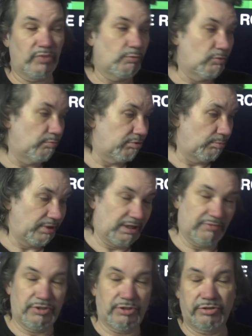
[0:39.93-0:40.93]
we'll probably
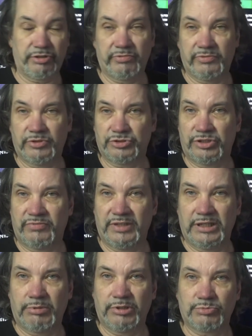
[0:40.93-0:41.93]
have the audio version
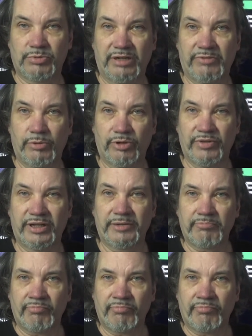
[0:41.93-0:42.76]
available as well if you want that.